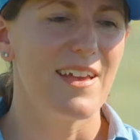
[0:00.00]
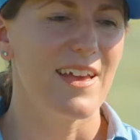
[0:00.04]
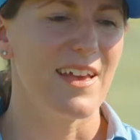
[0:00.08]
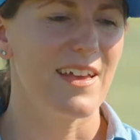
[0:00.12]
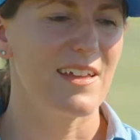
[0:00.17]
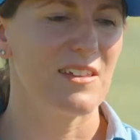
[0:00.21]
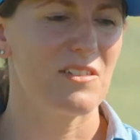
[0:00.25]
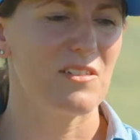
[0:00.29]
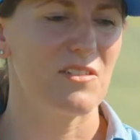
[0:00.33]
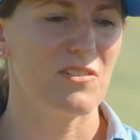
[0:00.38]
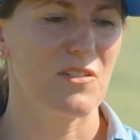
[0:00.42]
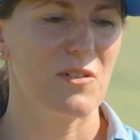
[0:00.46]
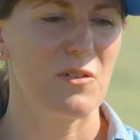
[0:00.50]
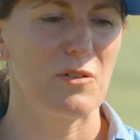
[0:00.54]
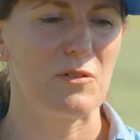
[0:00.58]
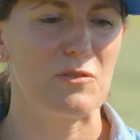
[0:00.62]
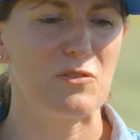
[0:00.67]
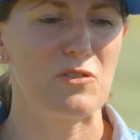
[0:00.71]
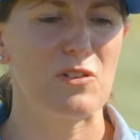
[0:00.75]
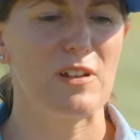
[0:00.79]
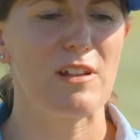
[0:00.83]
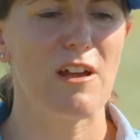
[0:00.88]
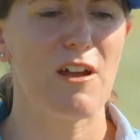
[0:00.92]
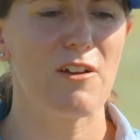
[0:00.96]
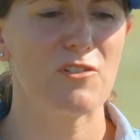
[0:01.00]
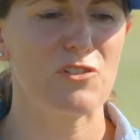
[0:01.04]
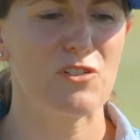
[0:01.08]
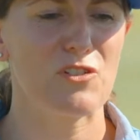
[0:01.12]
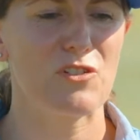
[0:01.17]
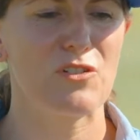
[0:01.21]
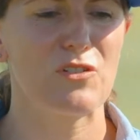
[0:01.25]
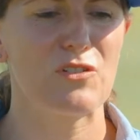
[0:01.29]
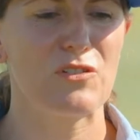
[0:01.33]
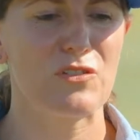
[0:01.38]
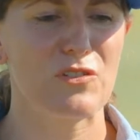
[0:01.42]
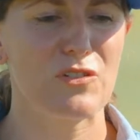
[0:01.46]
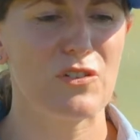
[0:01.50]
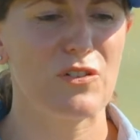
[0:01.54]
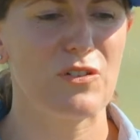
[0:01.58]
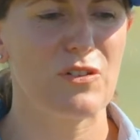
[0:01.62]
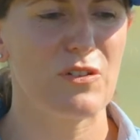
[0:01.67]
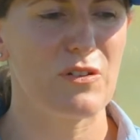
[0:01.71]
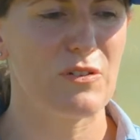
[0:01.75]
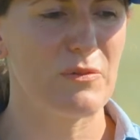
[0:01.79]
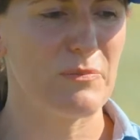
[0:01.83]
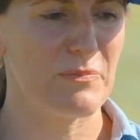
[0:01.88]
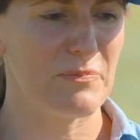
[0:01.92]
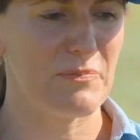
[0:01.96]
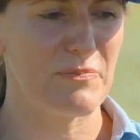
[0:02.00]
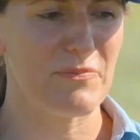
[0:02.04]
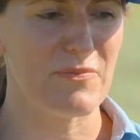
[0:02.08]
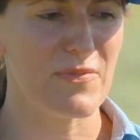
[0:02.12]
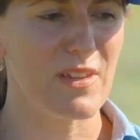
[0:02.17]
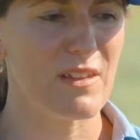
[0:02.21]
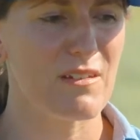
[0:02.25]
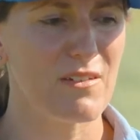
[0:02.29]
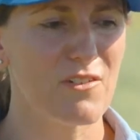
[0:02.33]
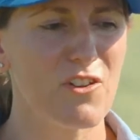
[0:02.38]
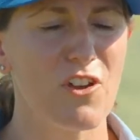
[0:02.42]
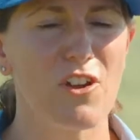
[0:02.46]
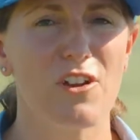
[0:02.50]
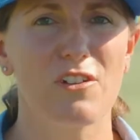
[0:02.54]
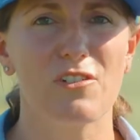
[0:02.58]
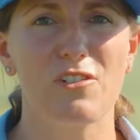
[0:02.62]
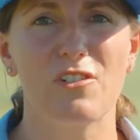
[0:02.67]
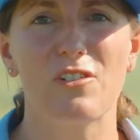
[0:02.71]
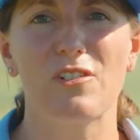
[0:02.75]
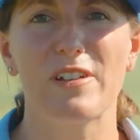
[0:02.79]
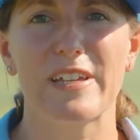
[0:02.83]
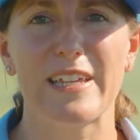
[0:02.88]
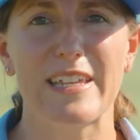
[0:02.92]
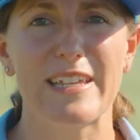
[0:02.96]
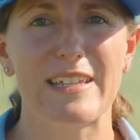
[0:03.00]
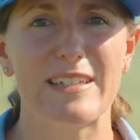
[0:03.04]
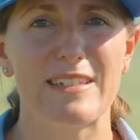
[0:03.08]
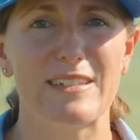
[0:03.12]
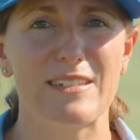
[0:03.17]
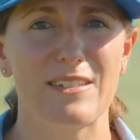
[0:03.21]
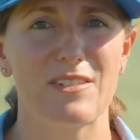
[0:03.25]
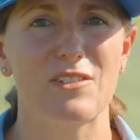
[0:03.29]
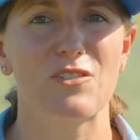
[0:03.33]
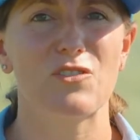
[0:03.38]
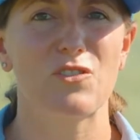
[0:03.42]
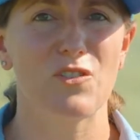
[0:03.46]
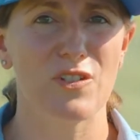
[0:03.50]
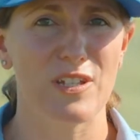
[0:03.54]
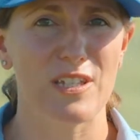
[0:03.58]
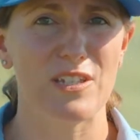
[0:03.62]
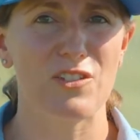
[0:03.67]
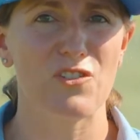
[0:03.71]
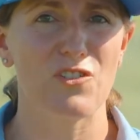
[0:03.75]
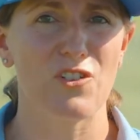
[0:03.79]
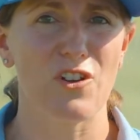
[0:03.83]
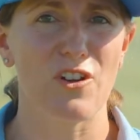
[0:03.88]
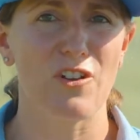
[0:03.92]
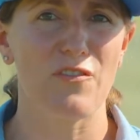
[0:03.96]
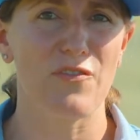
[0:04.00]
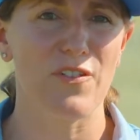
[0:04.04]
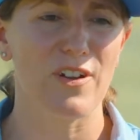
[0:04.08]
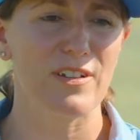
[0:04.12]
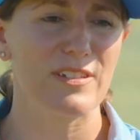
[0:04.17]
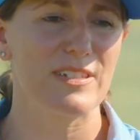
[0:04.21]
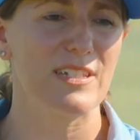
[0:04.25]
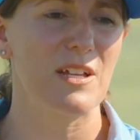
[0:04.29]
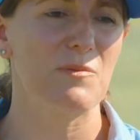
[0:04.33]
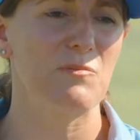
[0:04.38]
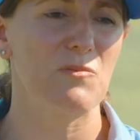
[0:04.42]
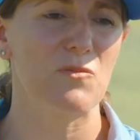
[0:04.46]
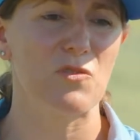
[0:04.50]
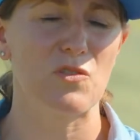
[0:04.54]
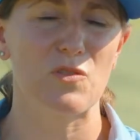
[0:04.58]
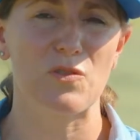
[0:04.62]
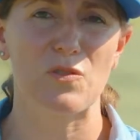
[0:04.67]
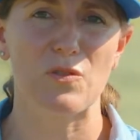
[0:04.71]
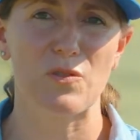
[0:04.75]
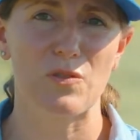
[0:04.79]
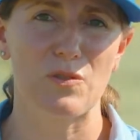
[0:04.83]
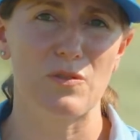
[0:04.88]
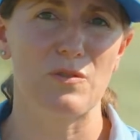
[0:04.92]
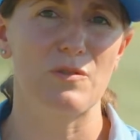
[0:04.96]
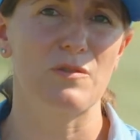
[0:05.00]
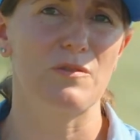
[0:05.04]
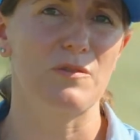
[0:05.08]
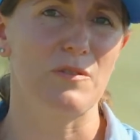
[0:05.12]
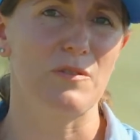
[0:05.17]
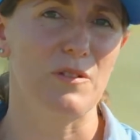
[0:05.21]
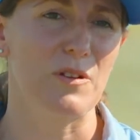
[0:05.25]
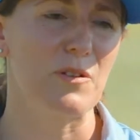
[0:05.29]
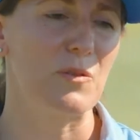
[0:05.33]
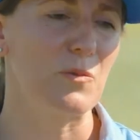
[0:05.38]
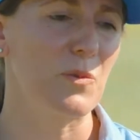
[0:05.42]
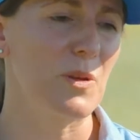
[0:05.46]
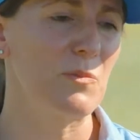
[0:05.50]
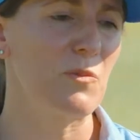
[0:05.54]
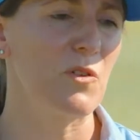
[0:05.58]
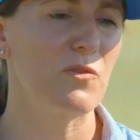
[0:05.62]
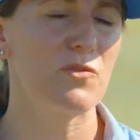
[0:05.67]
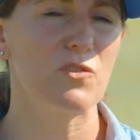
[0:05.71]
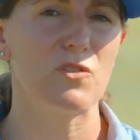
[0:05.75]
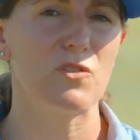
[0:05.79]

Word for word: And uh, the larger the um, kernel is, the easier for them to remove